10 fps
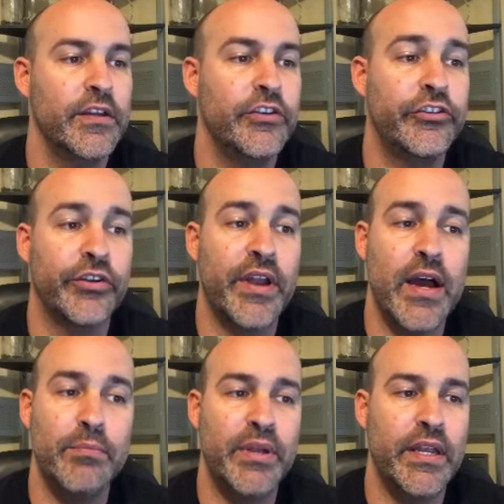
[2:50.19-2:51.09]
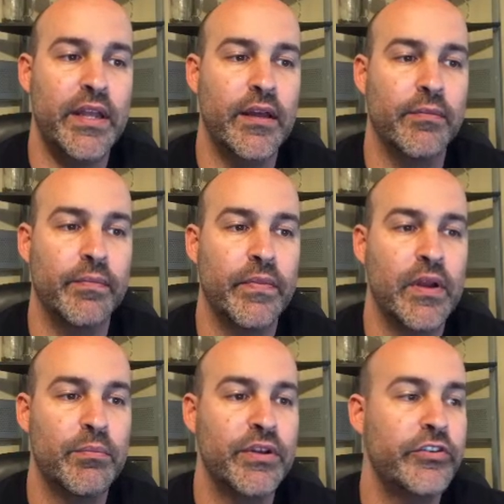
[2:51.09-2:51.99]
You shall not pity him,
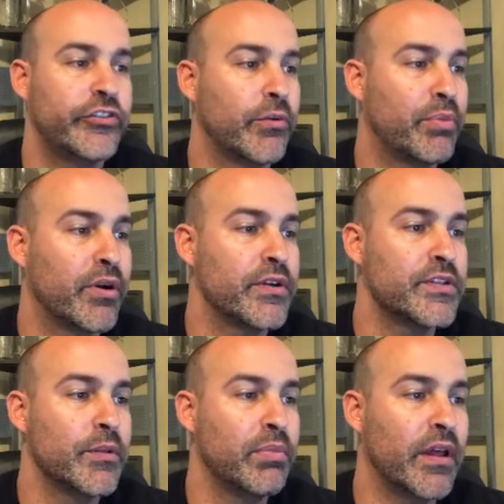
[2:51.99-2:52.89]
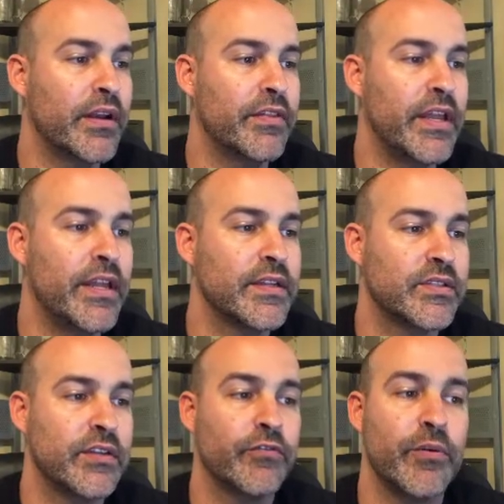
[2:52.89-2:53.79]
but you shall purge the blood of the
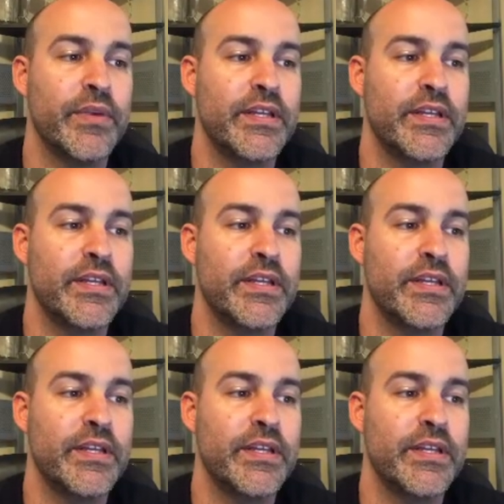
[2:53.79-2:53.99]
innocent from